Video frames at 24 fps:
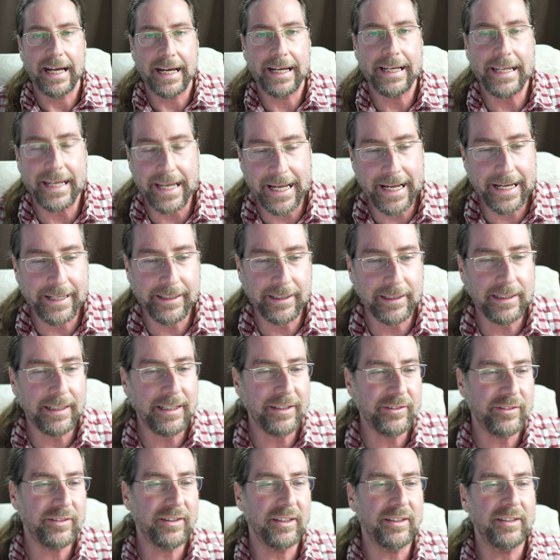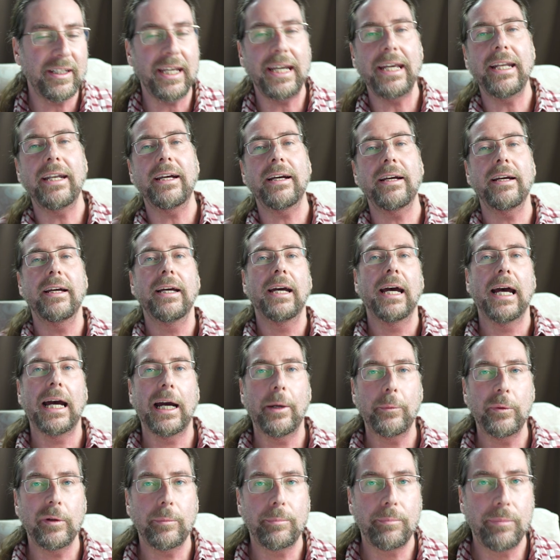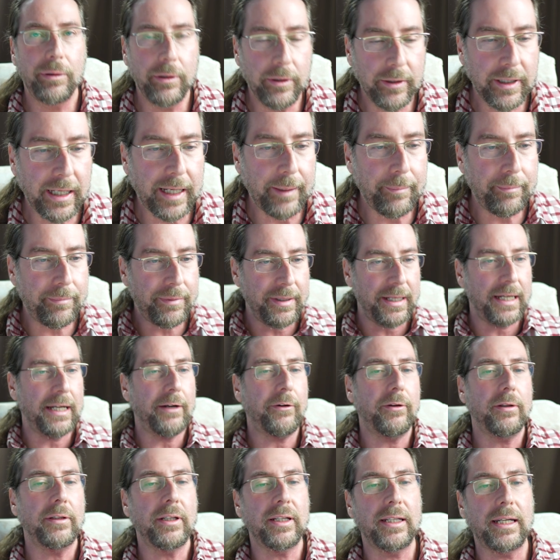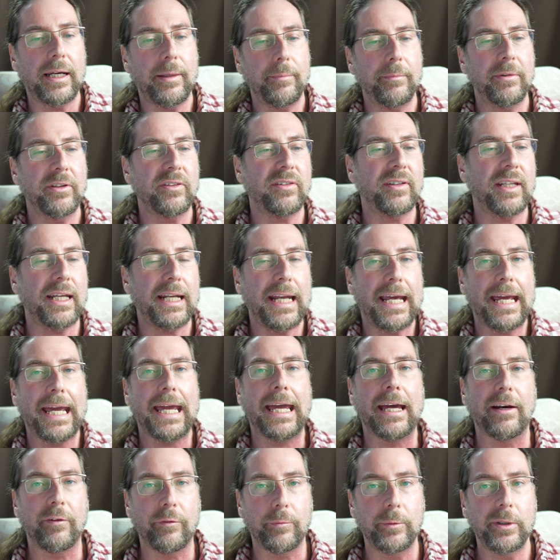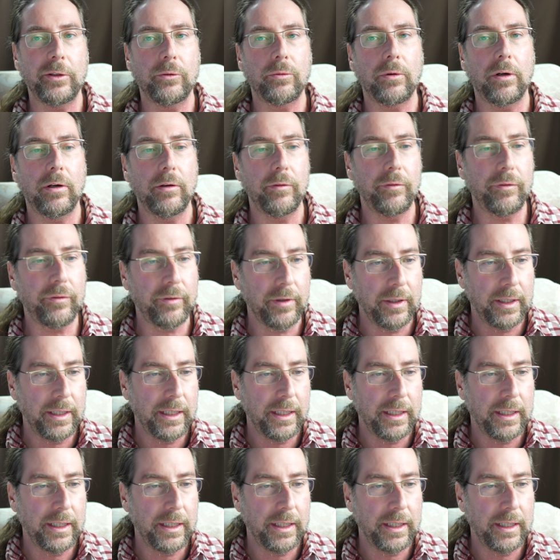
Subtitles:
I analyzed the data. I will put up all the numbers that I have. We drove